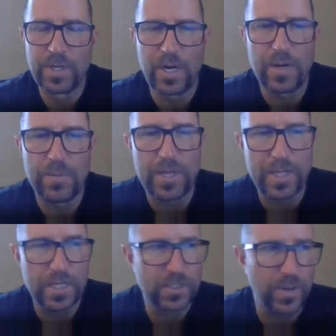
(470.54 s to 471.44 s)
And
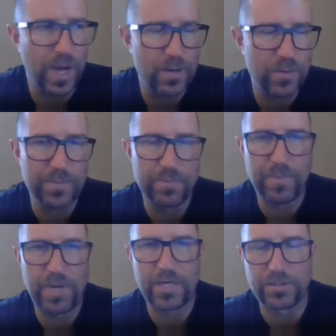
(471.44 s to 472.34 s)
then, so how do we
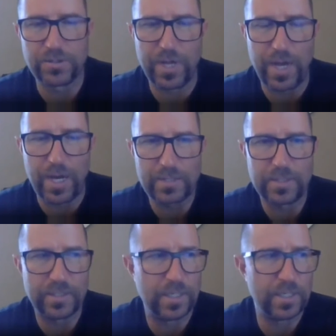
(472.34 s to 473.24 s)
measure that?
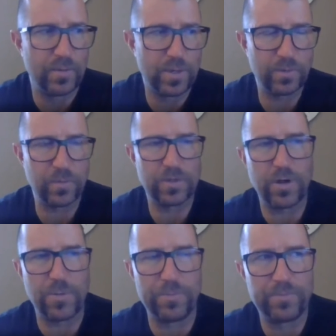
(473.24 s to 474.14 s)
And then what
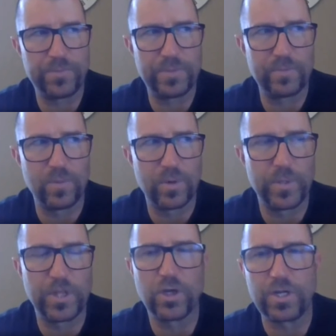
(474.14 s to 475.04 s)
are
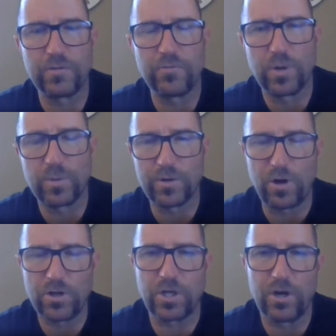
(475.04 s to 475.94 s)
we looking for? What
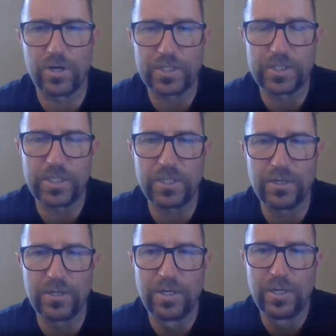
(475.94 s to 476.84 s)
are our targets
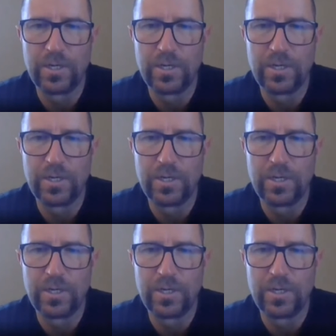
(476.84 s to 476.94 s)
here?